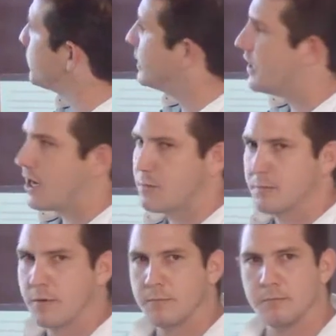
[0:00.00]
They are
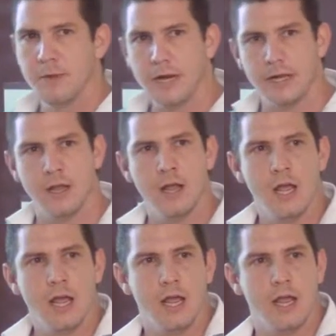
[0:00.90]
very
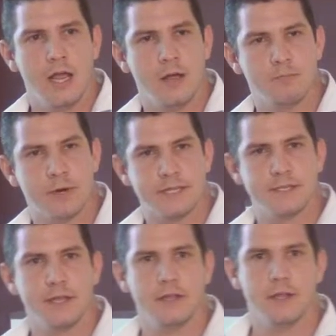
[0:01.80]
Eh,
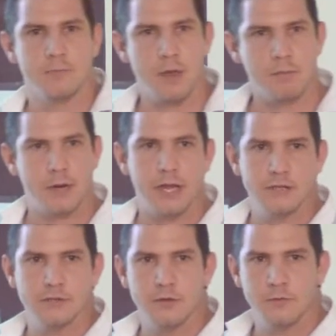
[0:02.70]
present in the
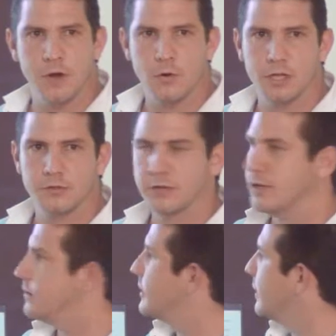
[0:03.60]
membranes of eukaryotic